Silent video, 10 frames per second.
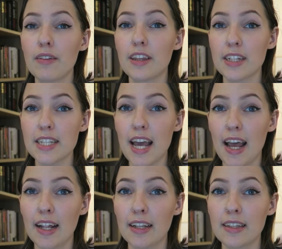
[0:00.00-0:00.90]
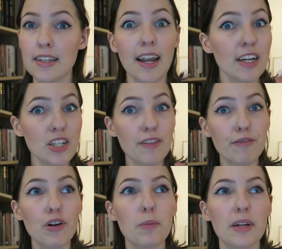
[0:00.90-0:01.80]
The Tent, and actually
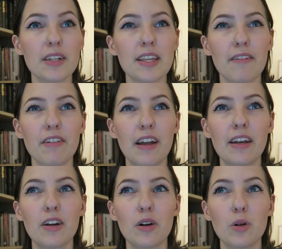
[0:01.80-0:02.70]
4, because I